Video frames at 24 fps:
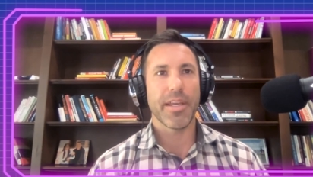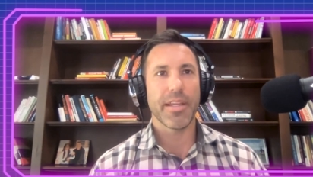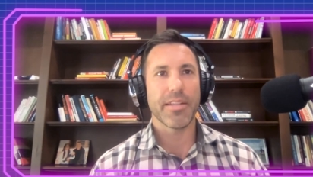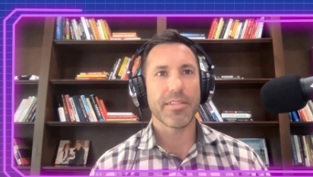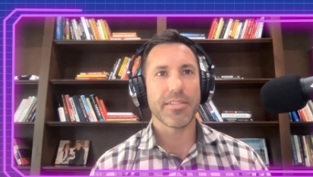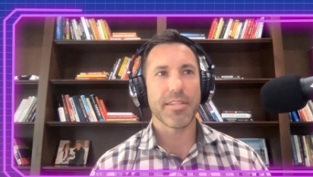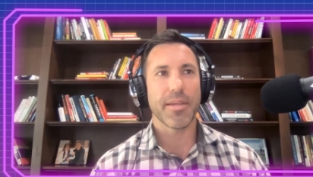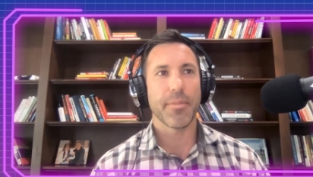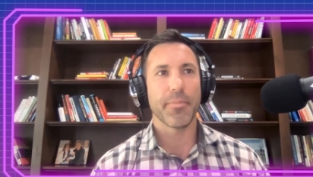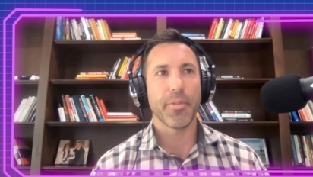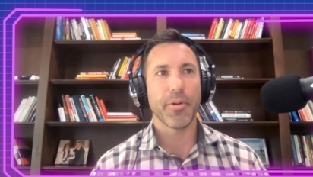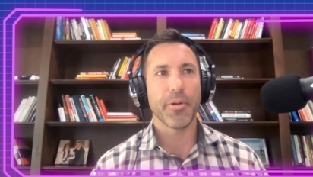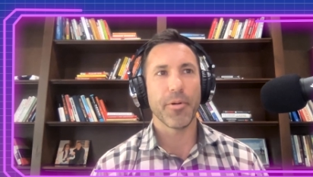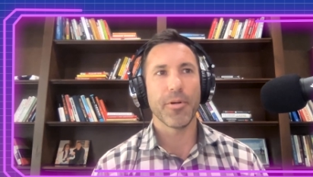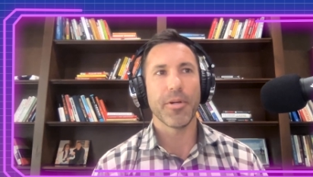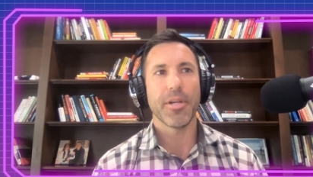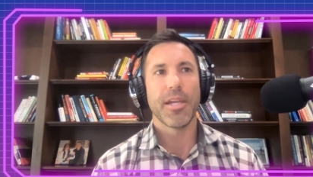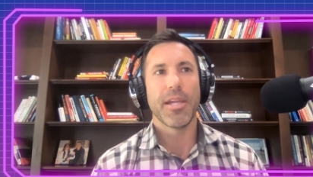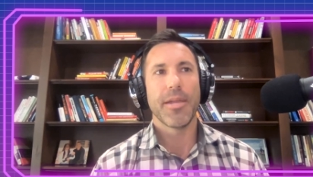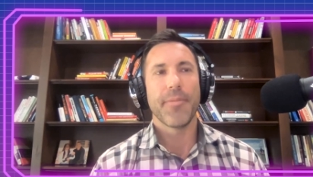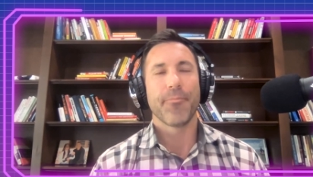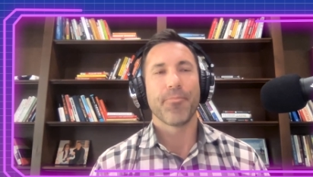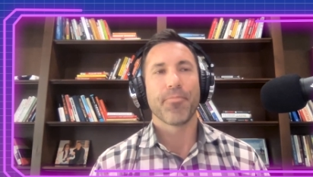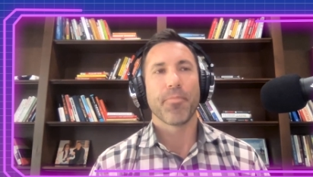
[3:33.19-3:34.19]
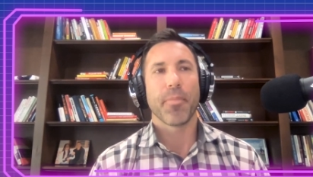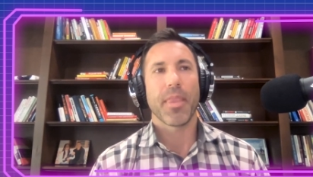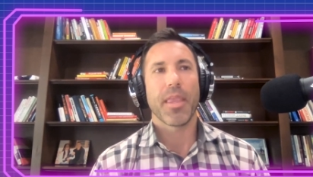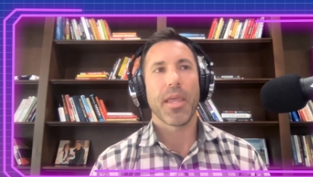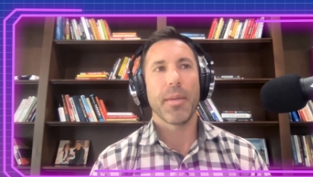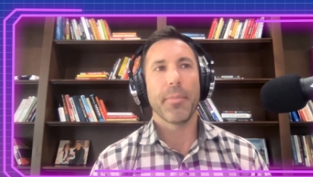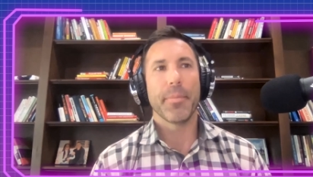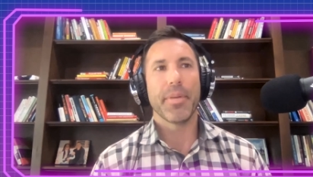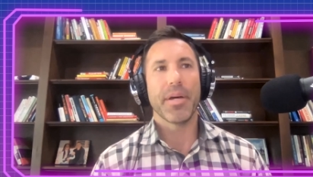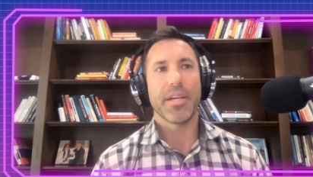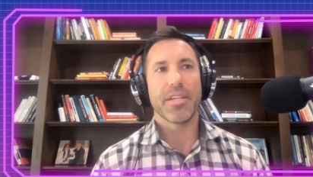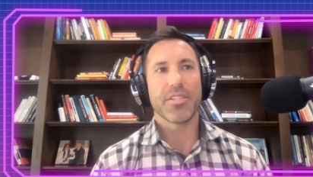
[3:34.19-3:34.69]
It's simple,
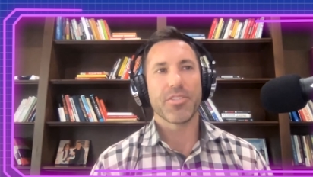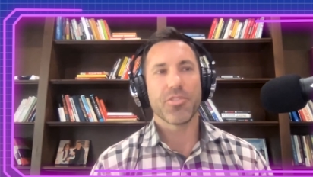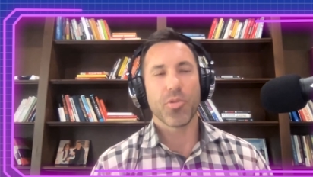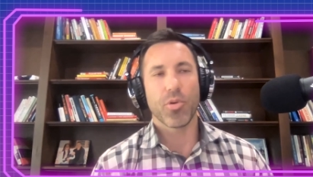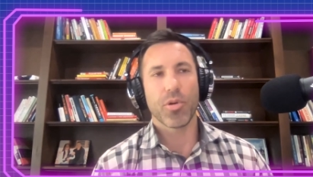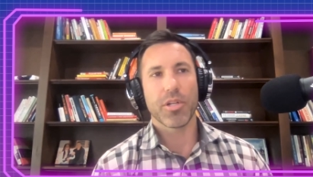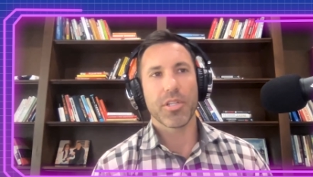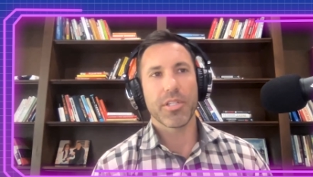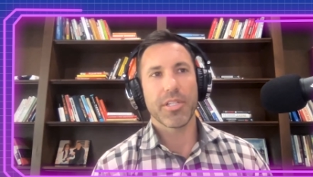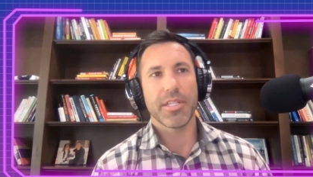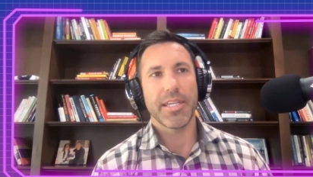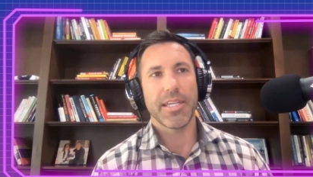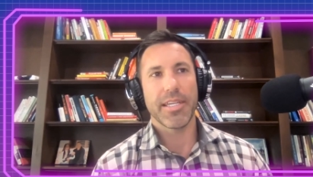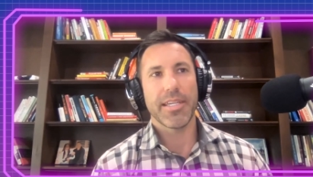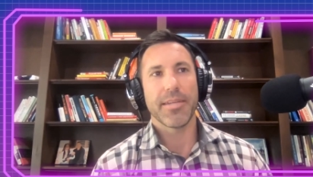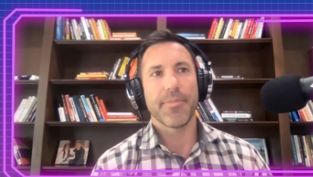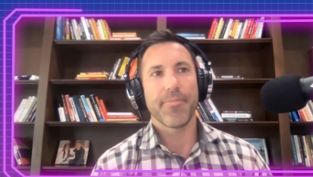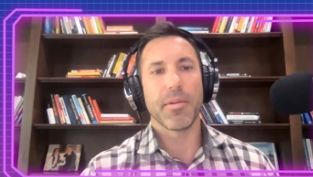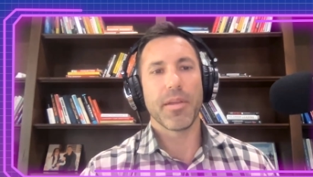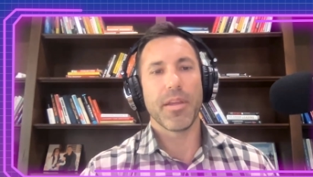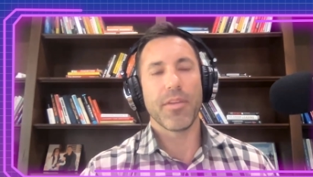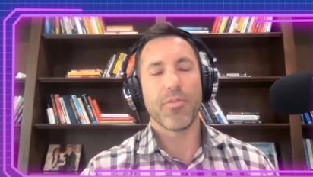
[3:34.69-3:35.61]
but historically,